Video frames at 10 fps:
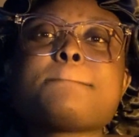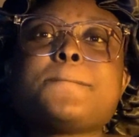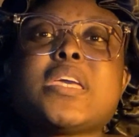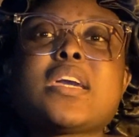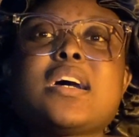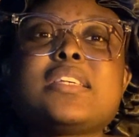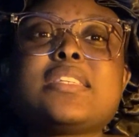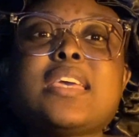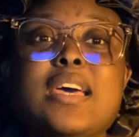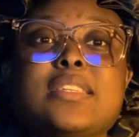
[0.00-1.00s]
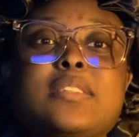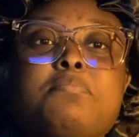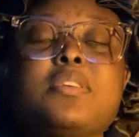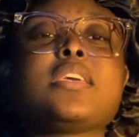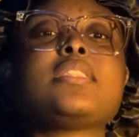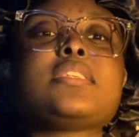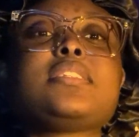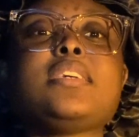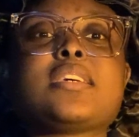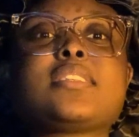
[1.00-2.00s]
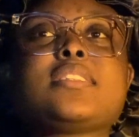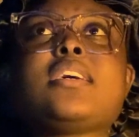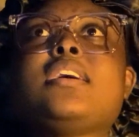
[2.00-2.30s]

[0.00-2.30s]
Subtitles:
Because, yes, being in the Six,